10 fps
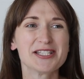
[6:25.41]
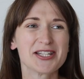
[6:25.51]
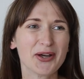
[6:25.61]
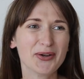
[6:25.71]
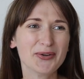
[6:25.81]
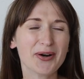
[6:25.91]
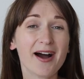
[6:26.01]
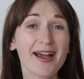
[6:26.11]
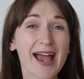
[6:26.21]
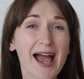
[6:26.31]
So
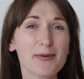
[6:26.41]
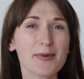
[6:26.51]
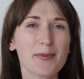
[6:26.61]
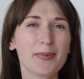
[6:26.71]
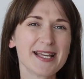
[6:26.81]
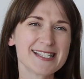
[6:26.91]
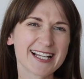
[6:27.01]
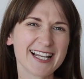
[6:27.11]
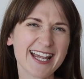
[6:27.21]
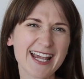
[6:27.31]
I am
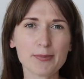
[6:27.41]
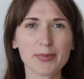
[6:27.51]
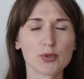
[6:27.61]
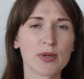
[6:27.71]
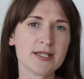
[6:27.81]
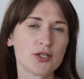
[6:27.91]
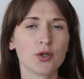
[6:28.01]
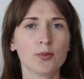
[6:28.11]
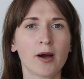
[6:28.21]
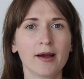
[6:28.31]
basically in between
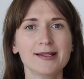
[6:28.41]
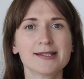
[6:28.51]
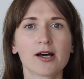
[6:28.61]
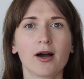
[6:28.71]
two minds.